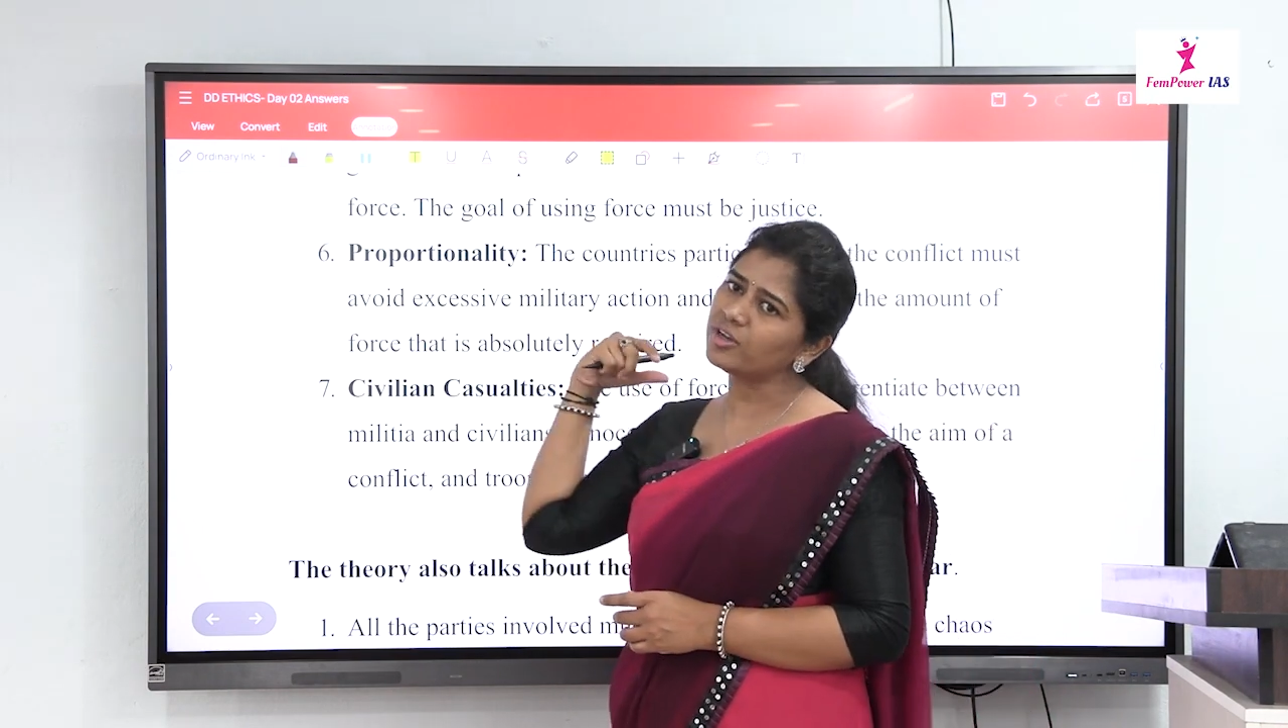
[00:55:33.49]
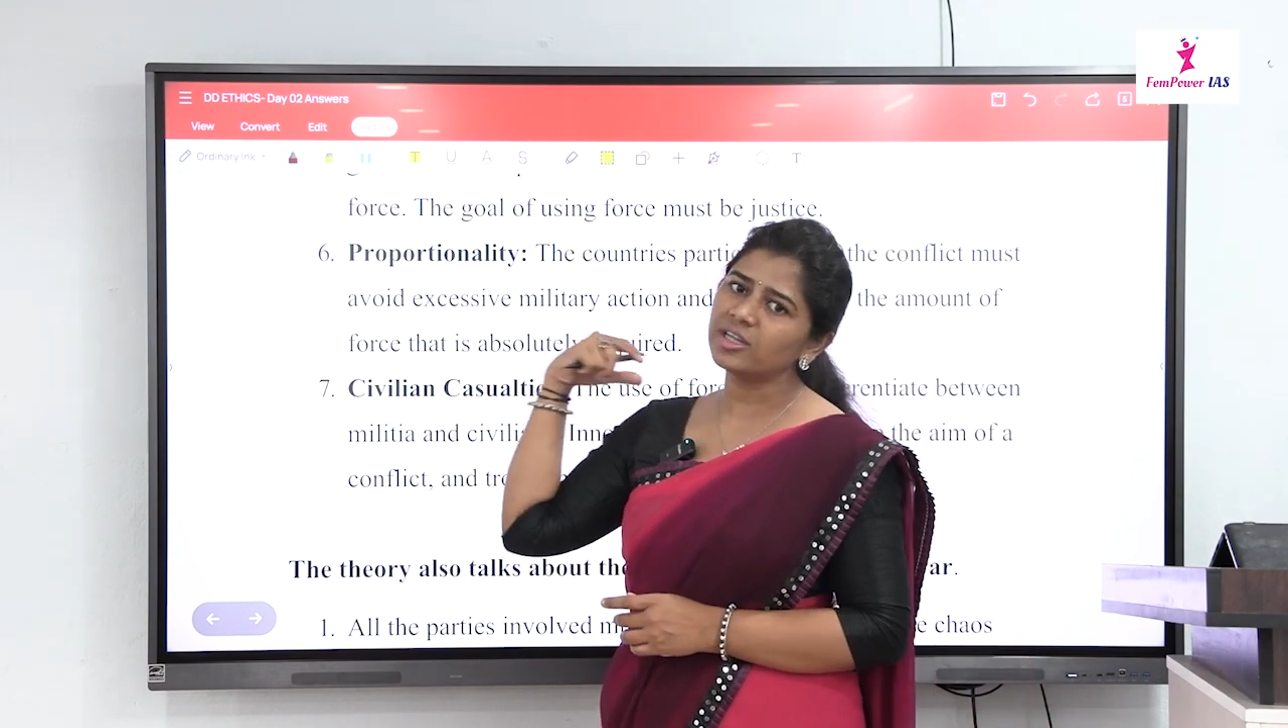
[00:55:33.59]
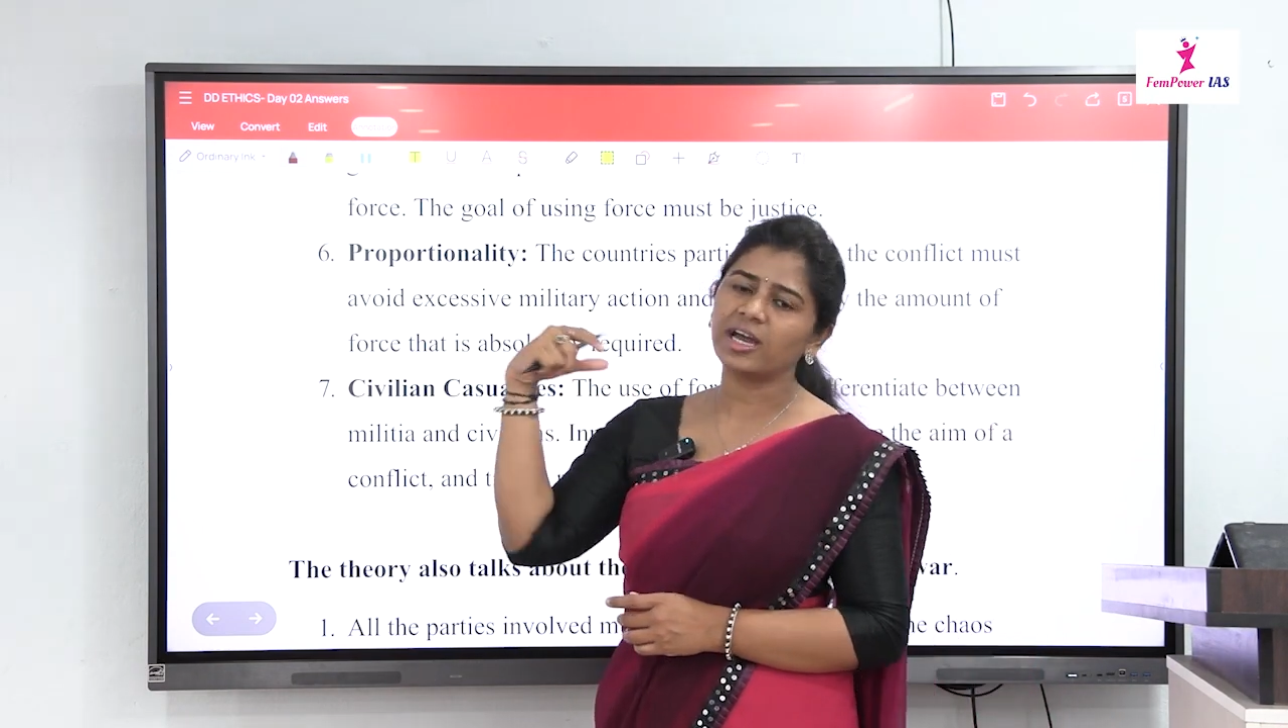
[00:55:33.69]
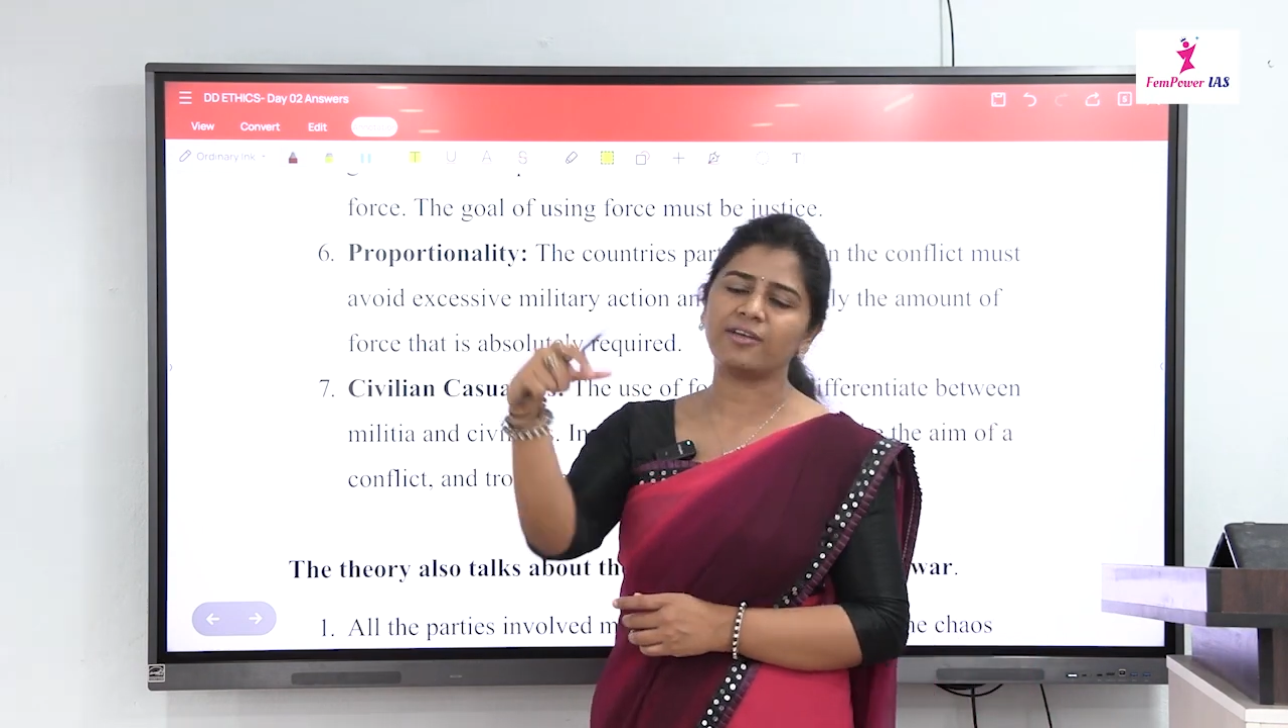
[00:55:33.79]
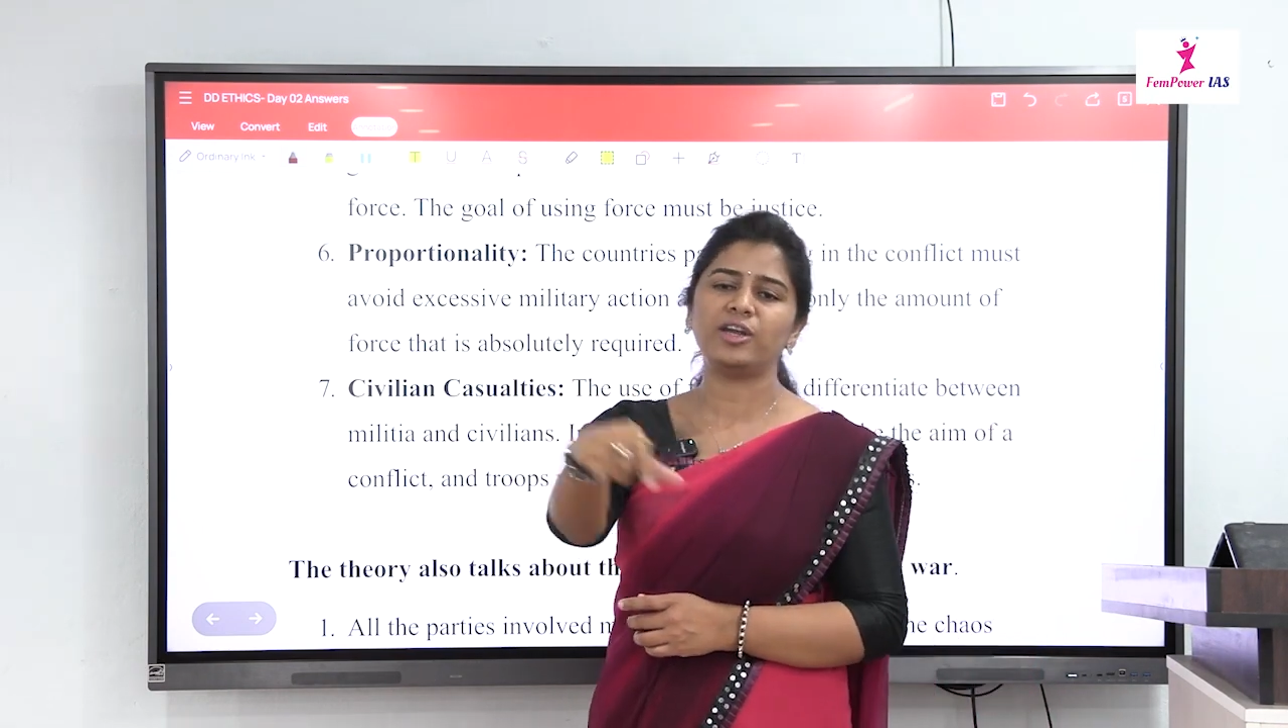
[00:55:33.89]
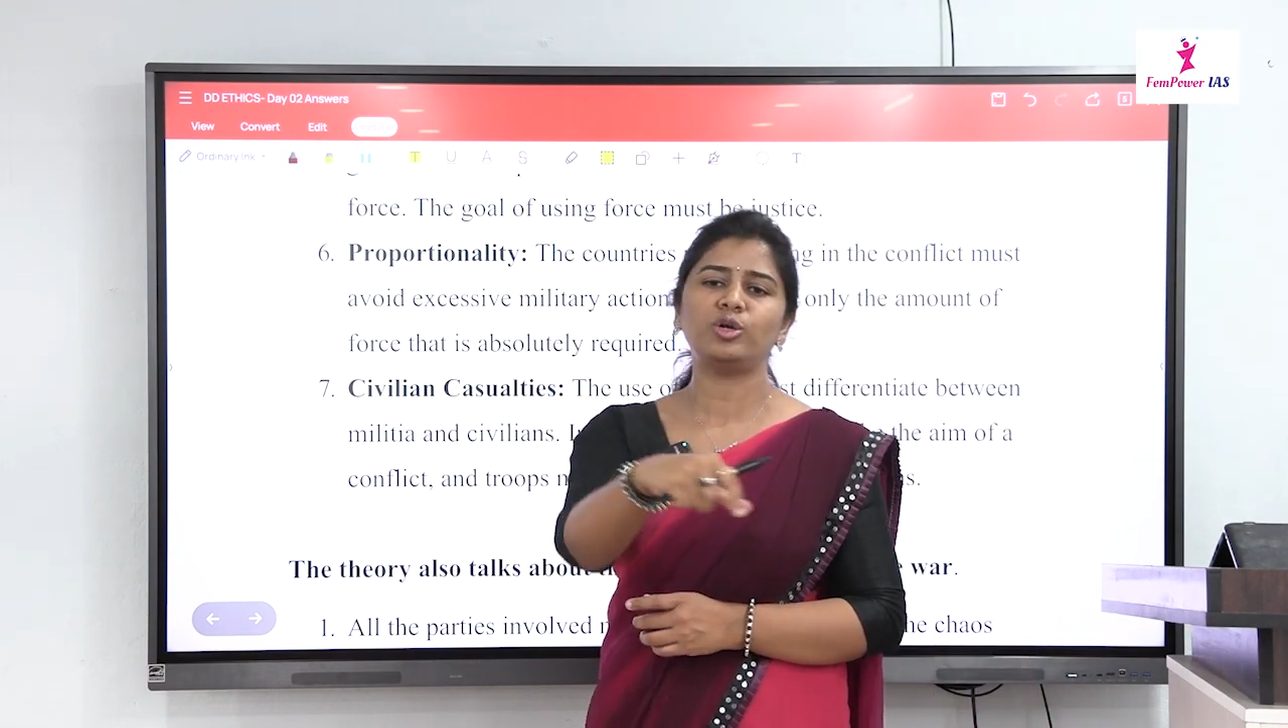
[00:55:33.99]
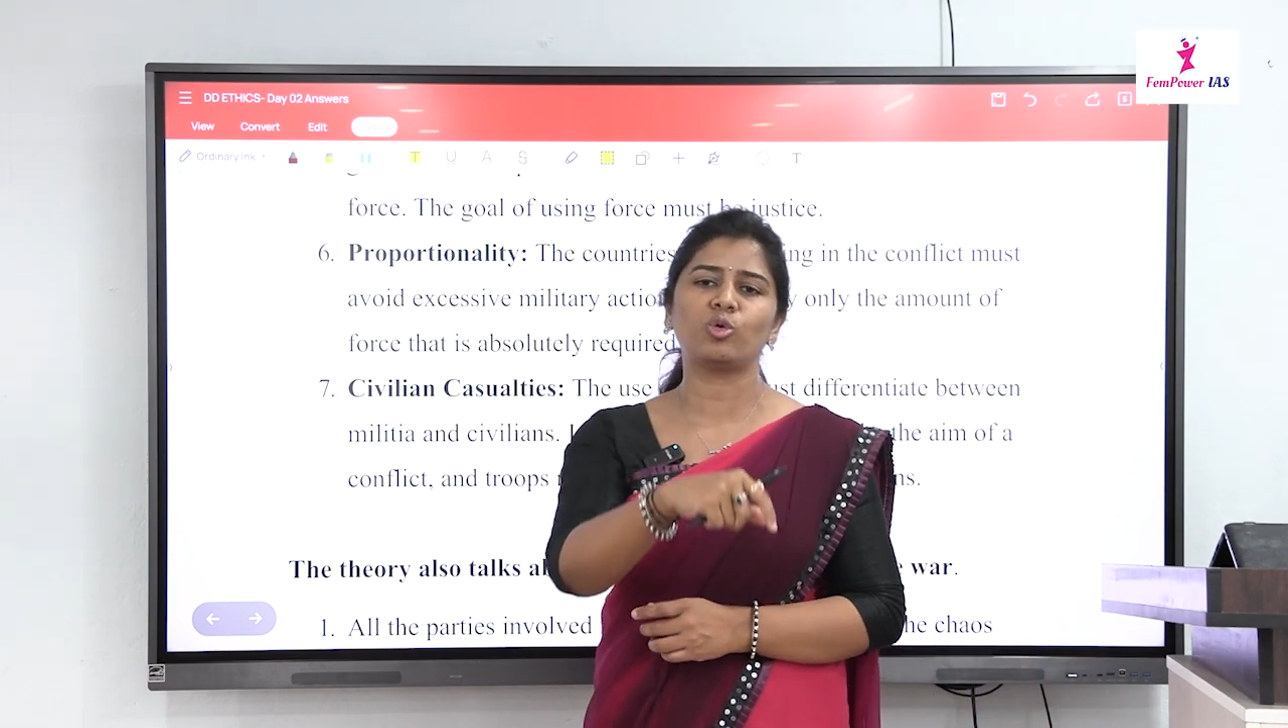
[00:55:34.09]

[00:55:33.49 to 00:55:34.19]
with the heavy